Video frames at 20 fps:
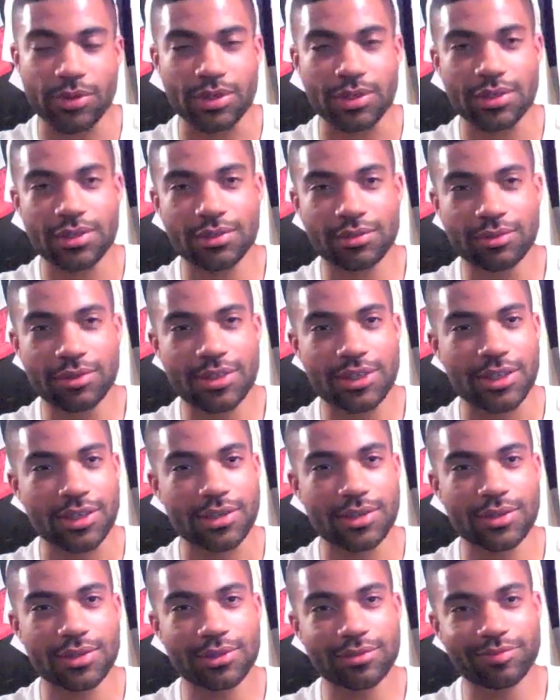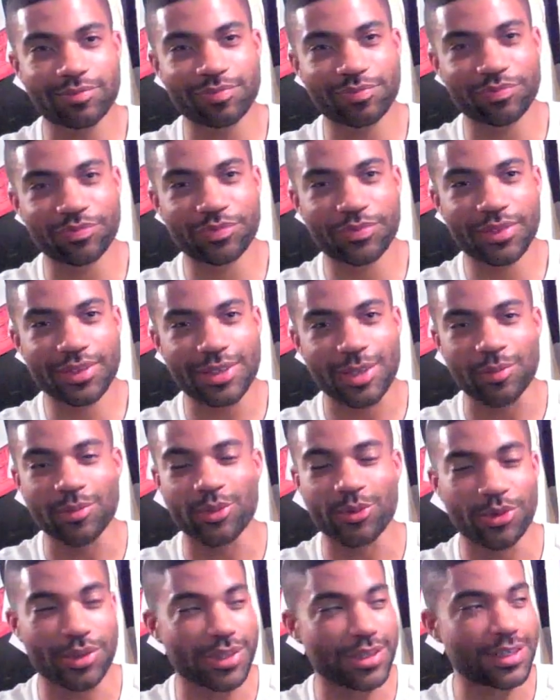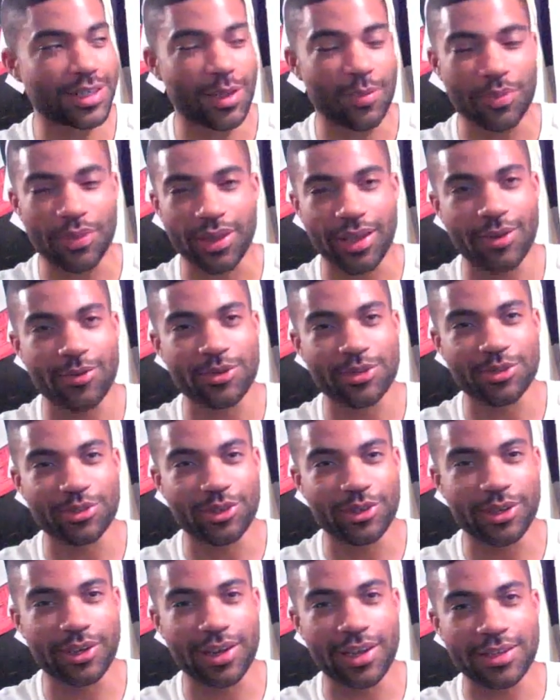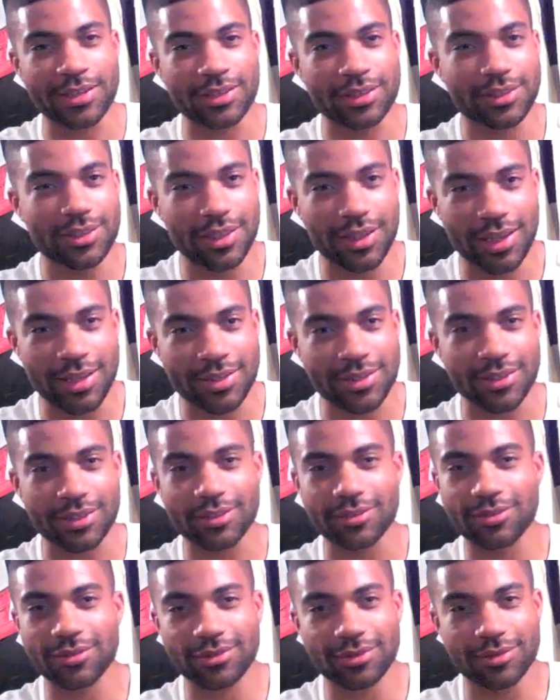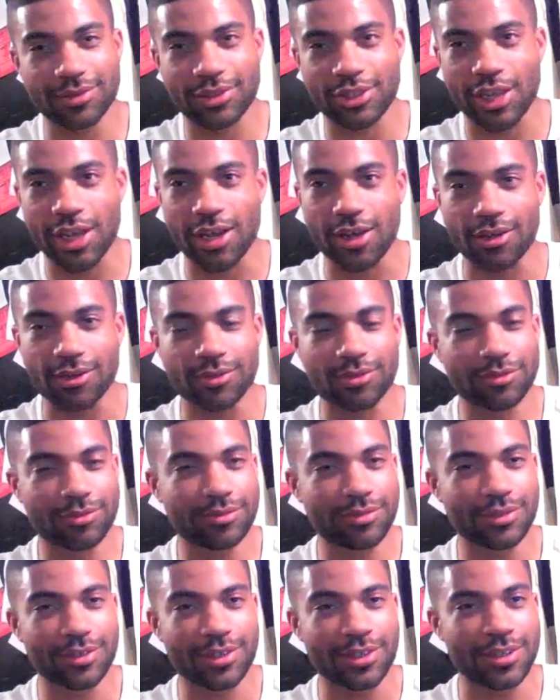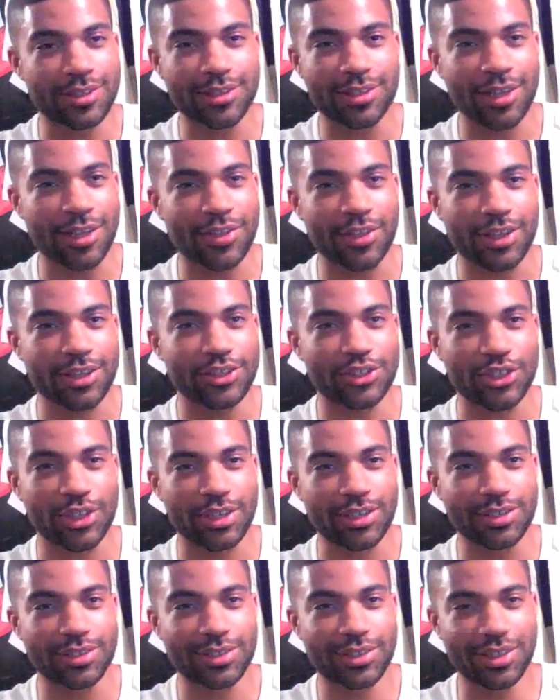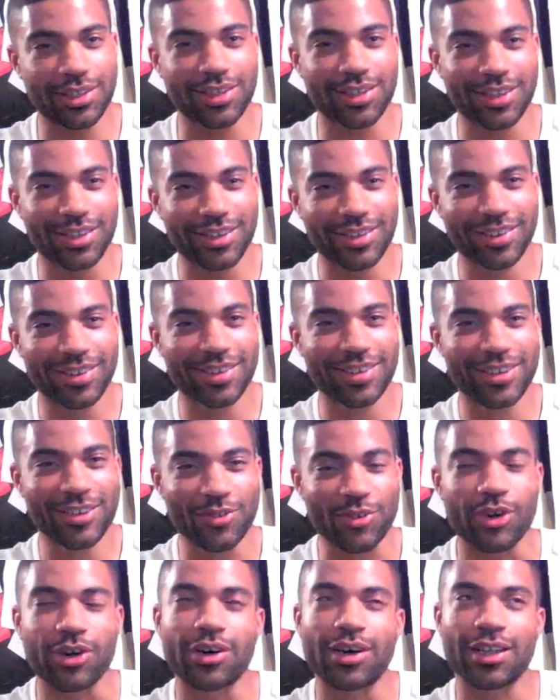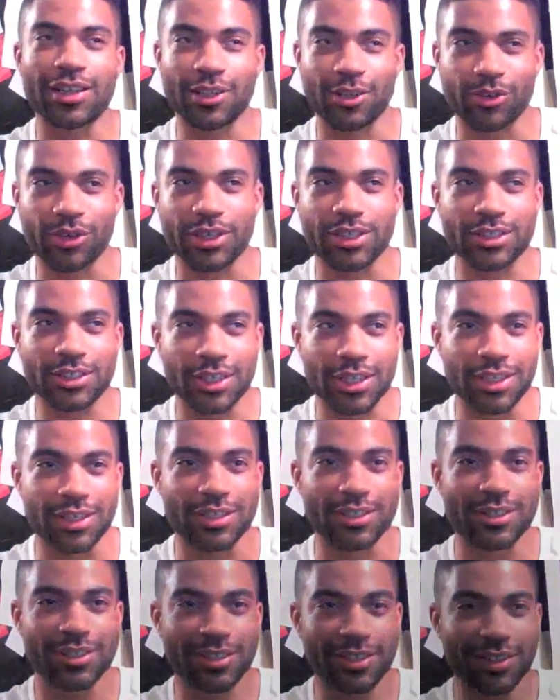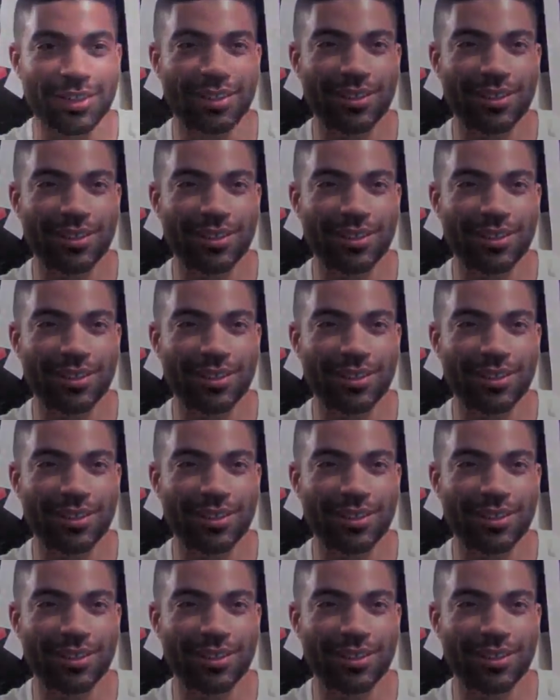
was 6. So I'm doing the same thing I was doing as a child. Nothing has changed. Well, a little has changed.